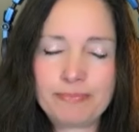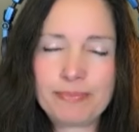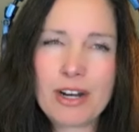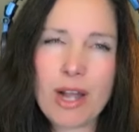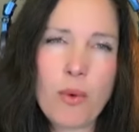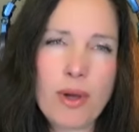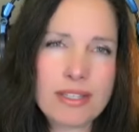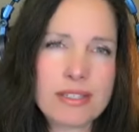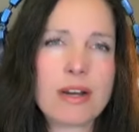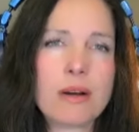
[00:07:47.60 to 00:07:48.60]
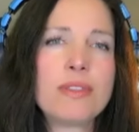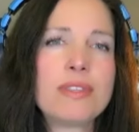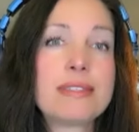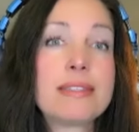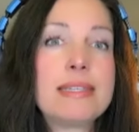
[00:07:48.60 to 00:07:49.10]
you know, I want to start with
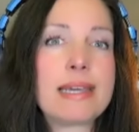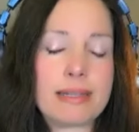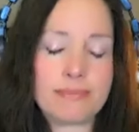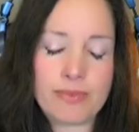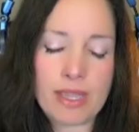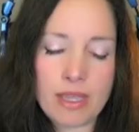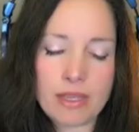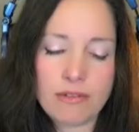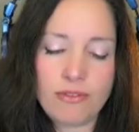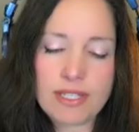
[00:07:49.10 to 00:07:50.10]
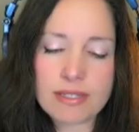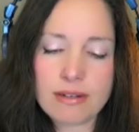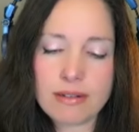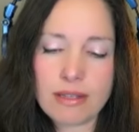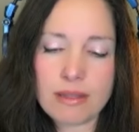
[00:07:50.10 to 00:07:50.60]
this debt.
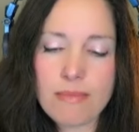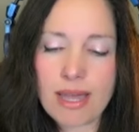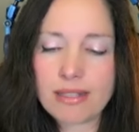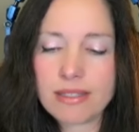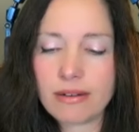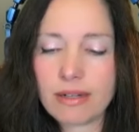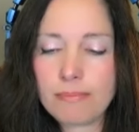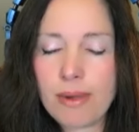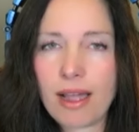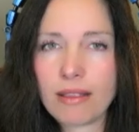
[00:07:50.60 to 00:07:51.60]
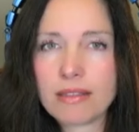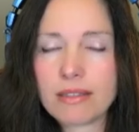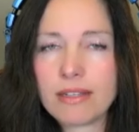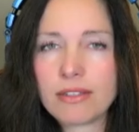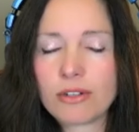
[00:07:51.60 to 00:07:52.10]
Fiscal and monetary
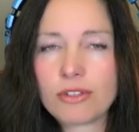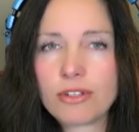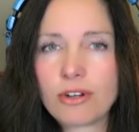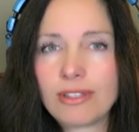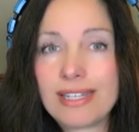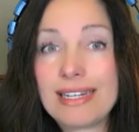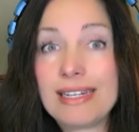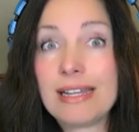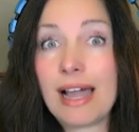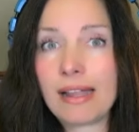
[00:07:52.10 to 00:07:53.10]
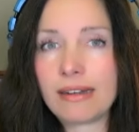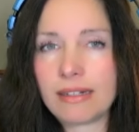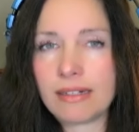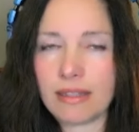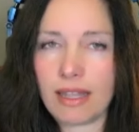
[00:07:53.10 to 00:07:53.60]
policies are certainly not
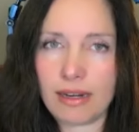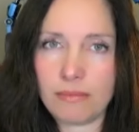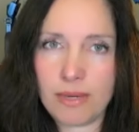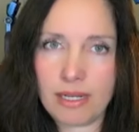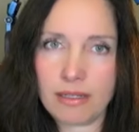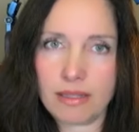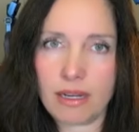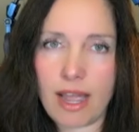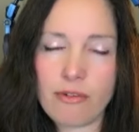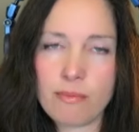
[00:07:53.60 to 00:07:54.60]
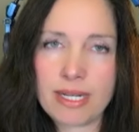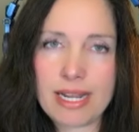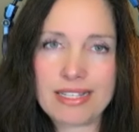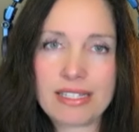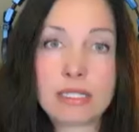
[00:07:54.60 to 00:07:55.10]
in alignment. The government
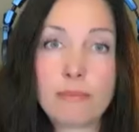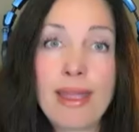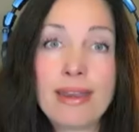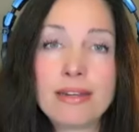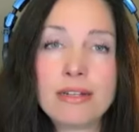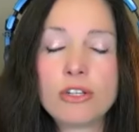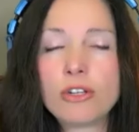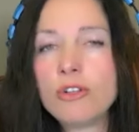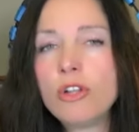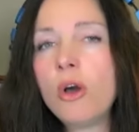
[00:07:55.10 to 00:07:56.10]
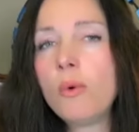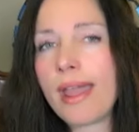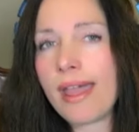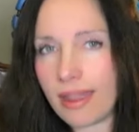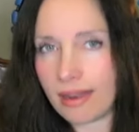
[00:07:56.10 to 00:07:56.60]
is spending to no
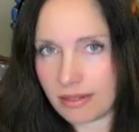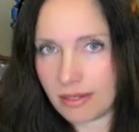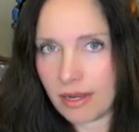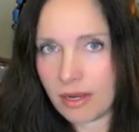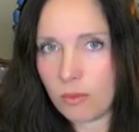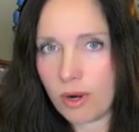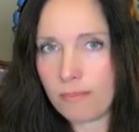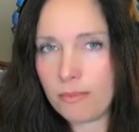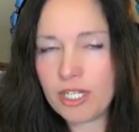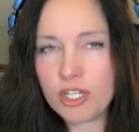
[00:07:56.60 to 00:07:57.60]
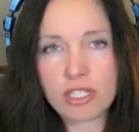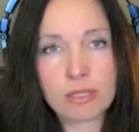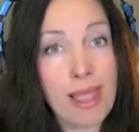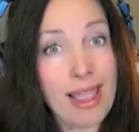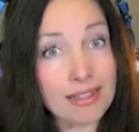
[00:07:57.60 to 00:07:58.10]
end. Where mm. we
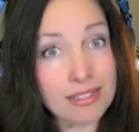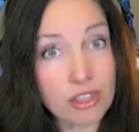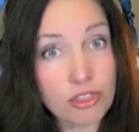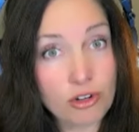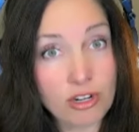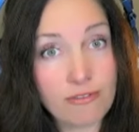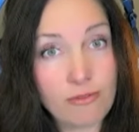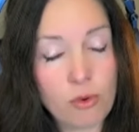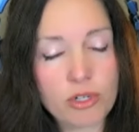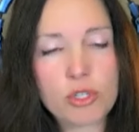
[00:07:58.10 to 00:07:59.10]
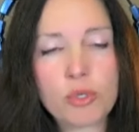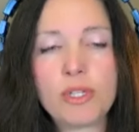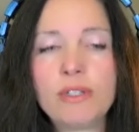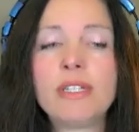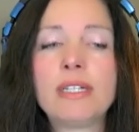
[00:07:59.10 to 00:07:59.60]
just passed the 34
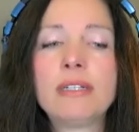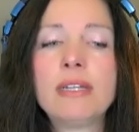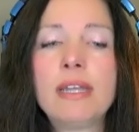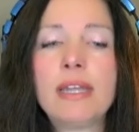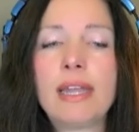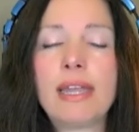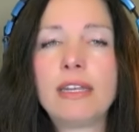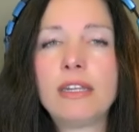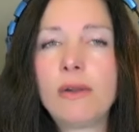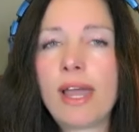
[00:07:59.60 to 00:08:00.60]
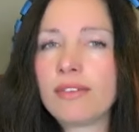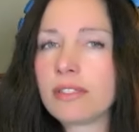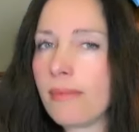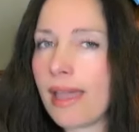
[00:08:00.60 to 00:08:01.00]
trillion, and you have some